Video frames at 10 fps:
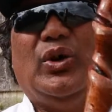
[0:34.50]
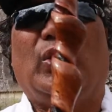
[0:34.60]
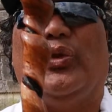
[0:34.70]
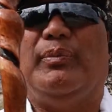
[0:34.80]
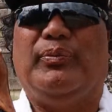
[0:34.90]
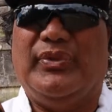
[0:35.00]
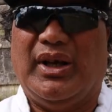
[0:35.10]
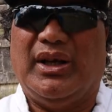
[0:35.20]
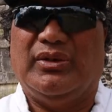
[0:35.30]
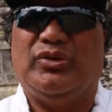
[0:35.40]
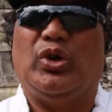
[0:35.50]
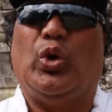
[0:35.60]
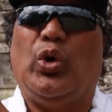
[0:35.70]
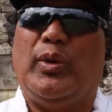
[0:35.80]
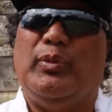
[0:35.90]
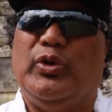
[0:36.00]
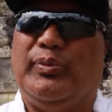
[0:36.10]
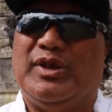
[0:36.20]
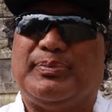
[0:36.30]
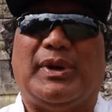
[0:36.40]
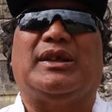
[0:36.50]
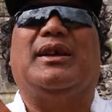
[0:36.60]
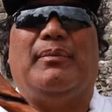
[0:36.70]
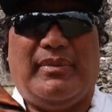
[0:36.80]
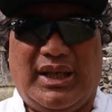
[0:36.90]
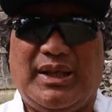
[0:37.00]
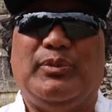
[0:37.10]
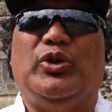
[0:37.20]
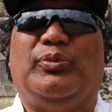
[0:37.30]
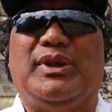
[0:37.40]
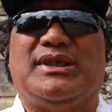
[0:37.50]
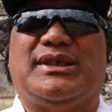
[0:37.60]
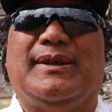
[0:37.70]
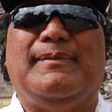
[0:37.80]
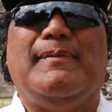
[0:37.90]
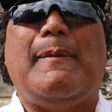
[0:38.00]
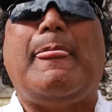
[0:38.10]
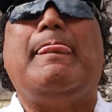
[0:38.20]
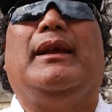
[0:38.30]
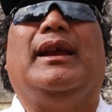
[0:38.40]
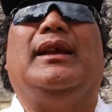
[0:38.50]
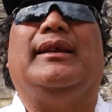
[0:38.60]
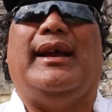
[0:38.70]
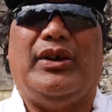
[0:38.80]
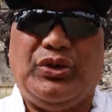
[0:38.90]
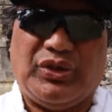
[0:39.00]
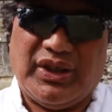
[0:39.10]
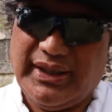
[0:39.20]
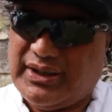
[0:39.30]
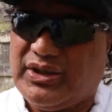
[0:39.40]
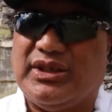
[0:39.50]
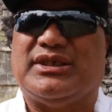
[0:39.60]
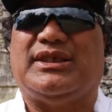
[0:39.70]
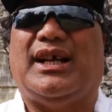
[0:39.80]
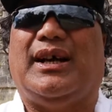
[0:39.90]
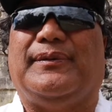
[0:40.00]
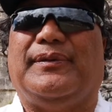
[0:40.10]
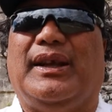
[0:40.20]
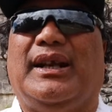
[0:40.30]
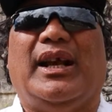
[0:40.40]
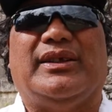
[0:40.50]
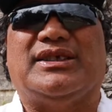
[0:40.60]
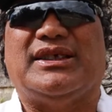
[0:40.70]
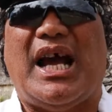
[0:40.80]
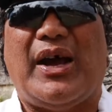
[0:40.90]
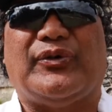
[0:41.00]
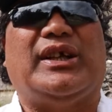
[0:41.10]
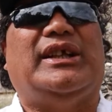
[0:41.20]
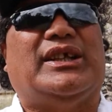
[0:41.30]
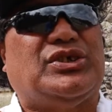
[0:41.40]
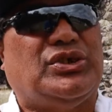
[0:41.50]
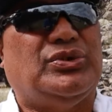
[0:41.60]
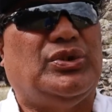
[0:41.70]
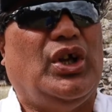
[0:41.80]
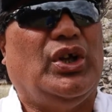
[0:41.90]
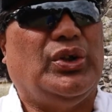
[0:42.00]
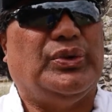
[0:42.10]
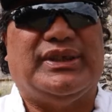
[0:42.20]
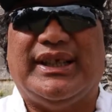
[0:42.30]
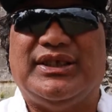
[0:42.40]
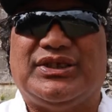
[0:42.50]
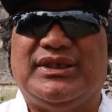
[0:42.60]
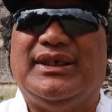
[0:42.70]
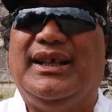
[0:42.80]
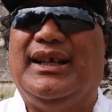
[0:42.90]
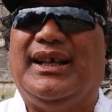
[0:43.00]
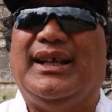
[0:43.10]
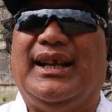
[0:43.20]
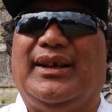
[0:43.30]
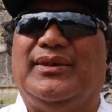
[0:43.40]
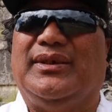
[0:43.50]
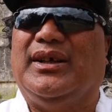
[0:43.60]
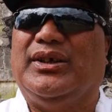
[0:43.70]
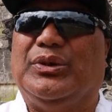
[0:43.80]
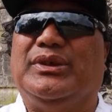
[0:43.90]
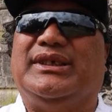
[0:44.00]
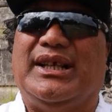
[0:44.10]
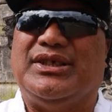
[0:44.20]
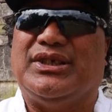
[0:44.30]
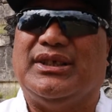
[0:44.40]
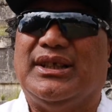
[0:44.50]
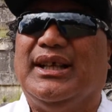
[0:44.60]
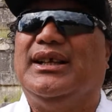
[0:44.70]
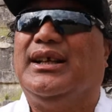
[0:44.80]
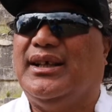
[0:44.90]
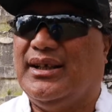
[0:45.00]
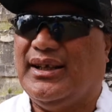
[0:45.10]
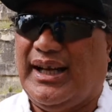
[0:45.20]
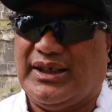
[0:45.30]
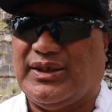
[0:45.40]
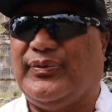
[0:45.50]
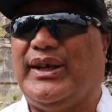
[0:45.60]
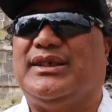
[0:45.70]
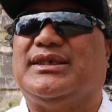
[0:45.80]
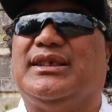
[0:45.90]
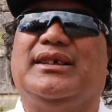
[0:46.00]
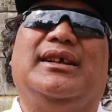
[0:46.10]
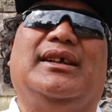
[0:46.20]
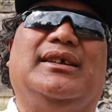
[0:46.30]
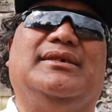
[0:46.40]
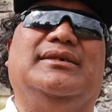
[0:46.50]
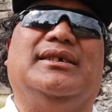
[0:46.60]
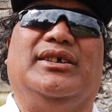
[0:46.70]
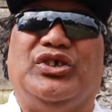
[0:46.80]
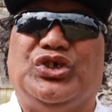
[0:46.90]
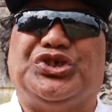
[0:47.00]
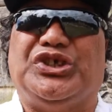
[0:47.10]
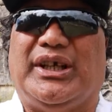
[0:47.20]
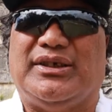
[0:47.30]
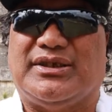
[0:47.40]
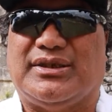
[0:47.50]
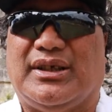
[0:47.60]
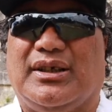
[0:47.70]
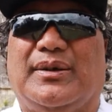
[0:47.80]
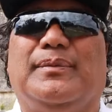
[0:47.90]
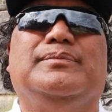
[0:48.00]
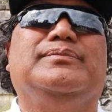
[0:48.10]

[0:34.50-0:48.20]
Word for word: all the uh, not all the movements, but many movements, and how you connect to the staff, and how the staff connects to your intention, and how your intention uh, activates and uh, initiates uh,